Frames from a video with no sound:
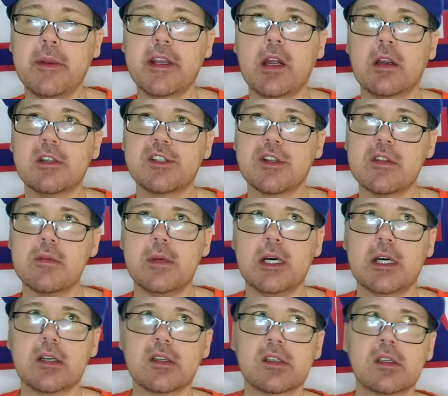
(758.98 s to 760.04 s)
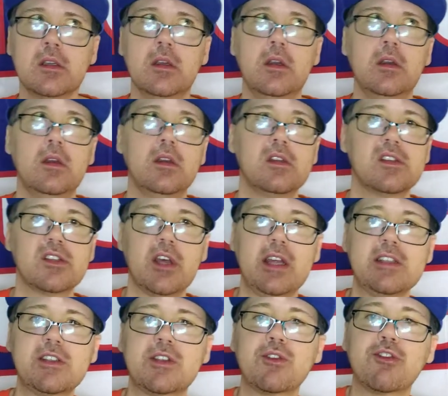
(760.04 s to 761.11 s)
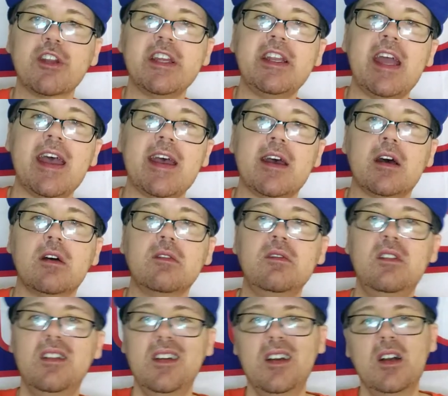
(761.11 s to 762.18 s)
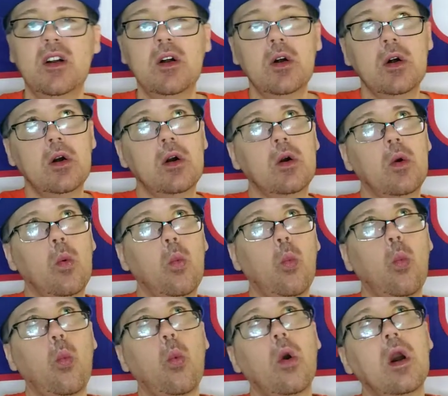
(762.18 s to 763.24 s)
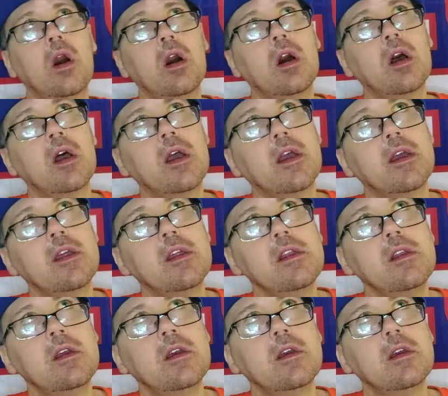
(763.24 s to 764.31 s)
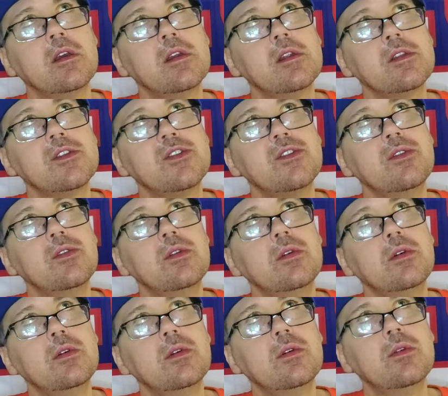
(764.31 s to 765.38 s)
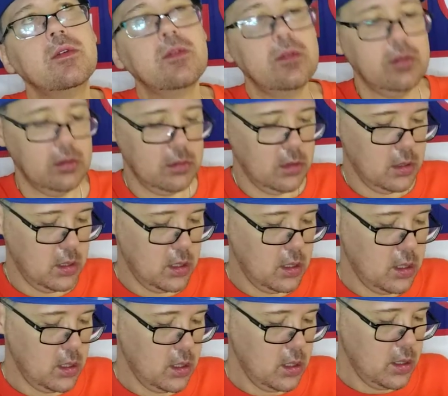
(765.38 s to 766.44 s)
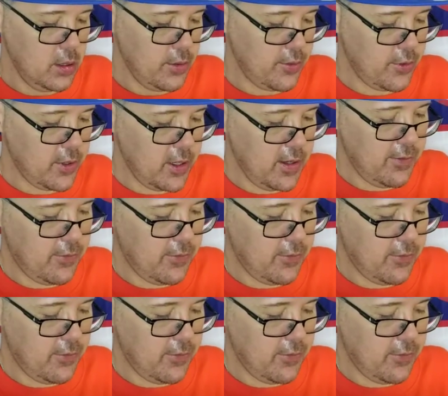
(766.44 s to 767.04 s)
many cards are in the box. So that's three down. One, two, three,